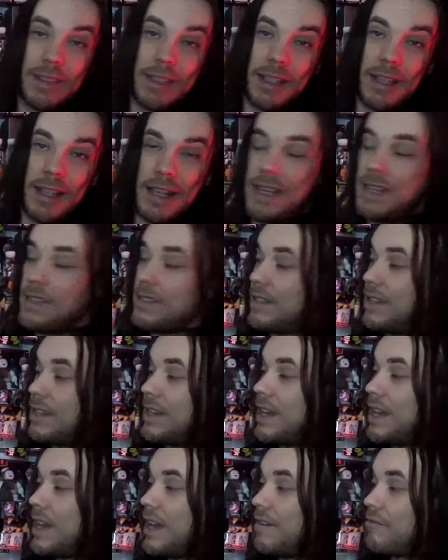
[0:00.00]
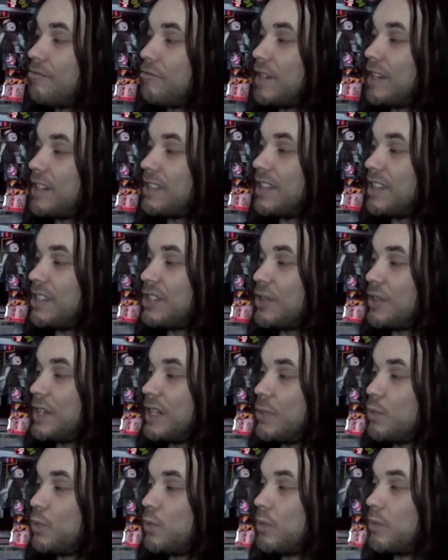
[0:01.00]
his other accessory,
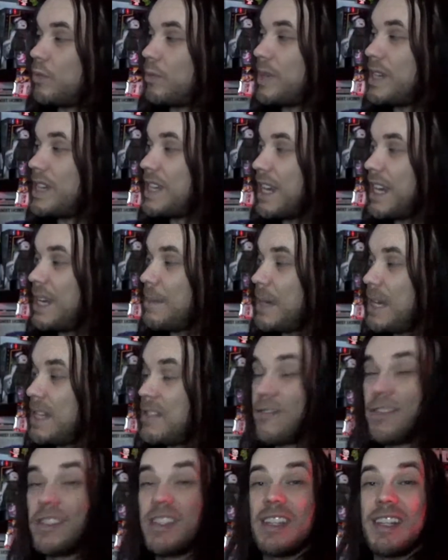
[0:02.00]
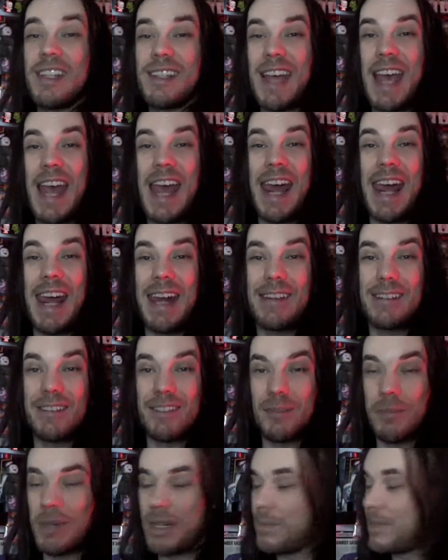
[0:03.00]
the PK meter, is in his hand,
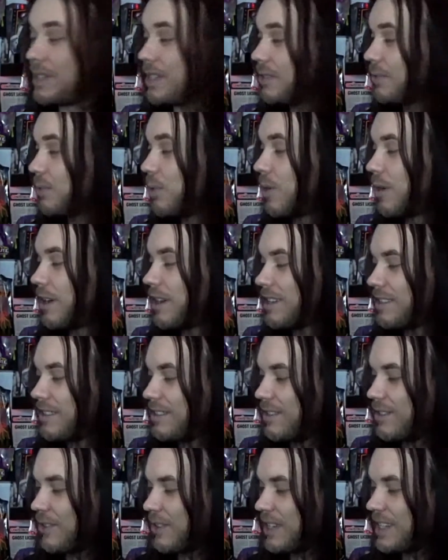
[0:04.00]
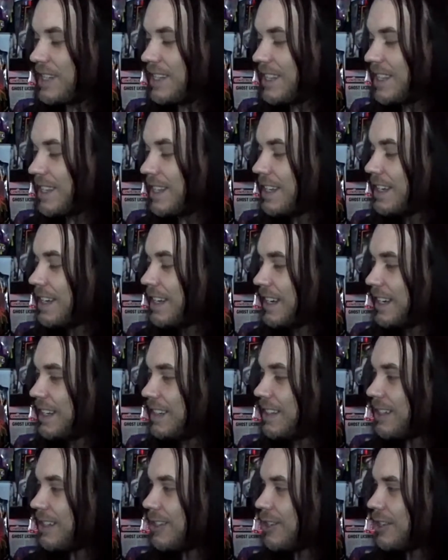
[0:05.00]
so maybe that's why it's not in
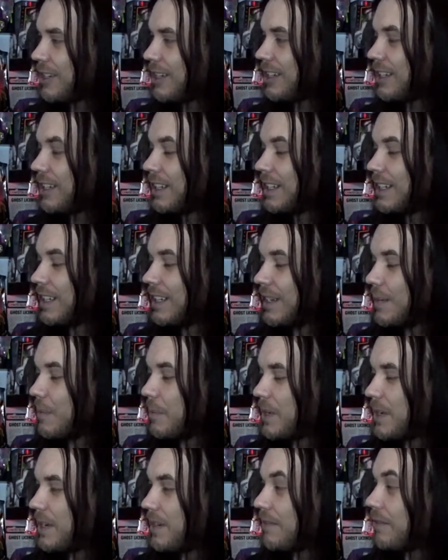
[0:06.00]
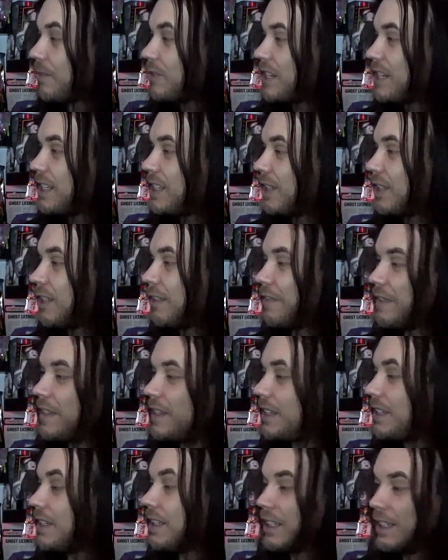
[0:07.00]
the locker. But taking a look at the
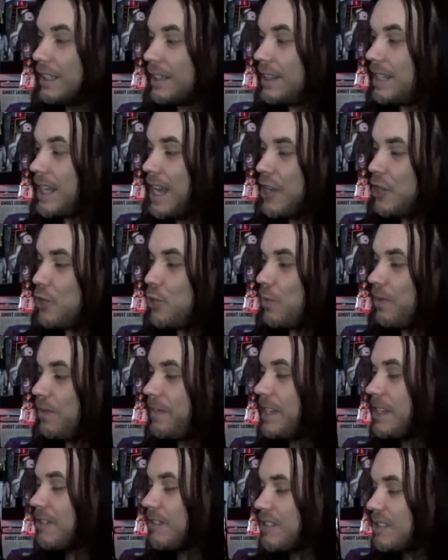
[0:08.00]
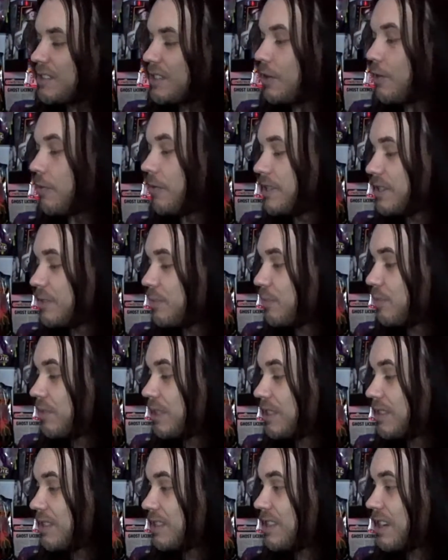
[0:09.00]
figure, the actual figure itself is
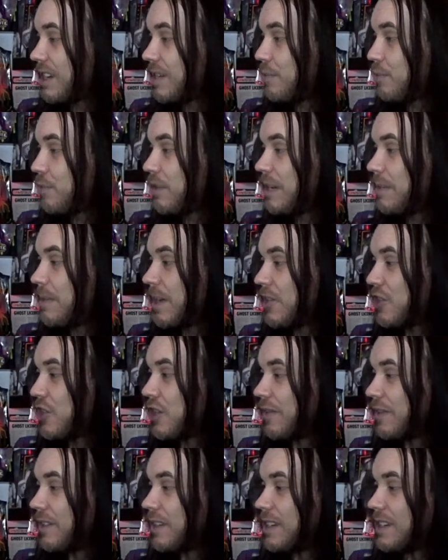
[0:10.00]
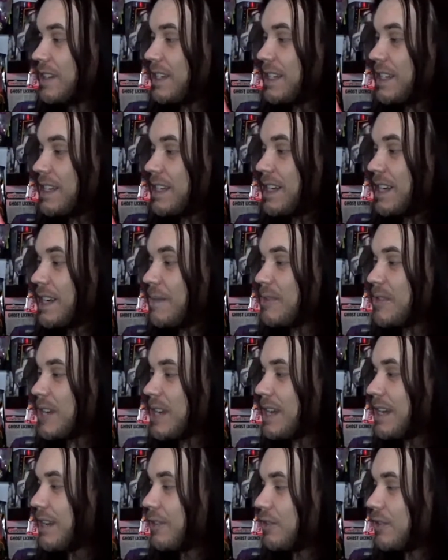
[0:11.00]
the same pretty much, other than the name
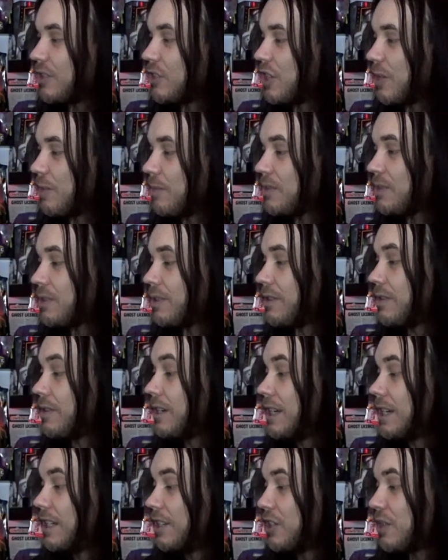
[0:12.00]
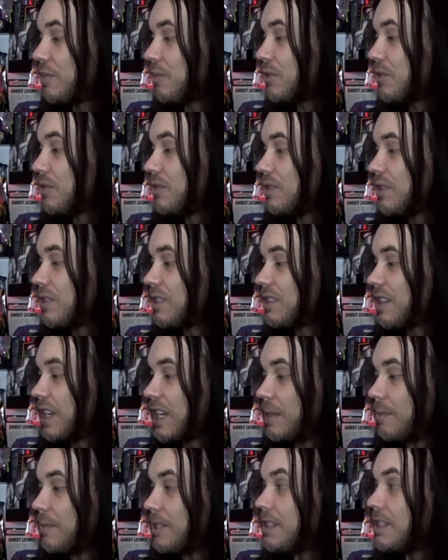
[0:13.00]
tag on the jumpsuit. Jumpsuits are the
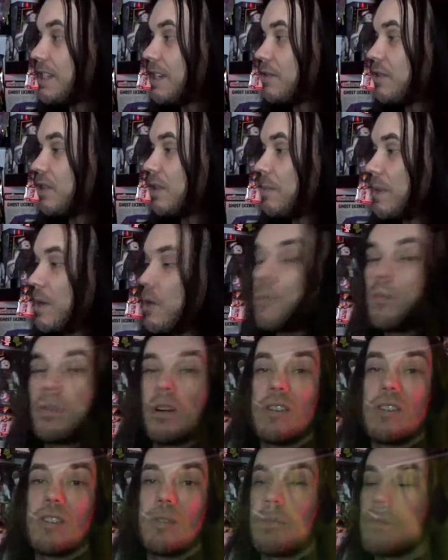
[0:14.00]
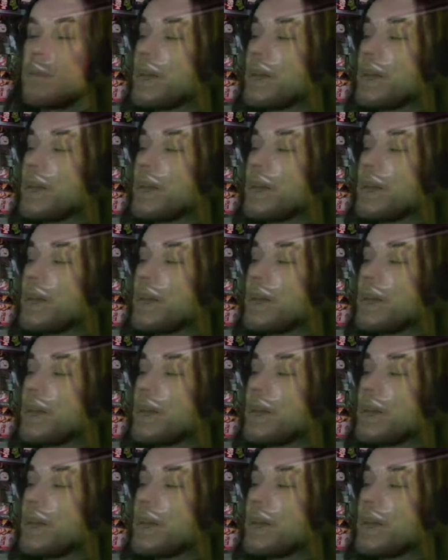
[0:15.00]
same, details on the belt, proton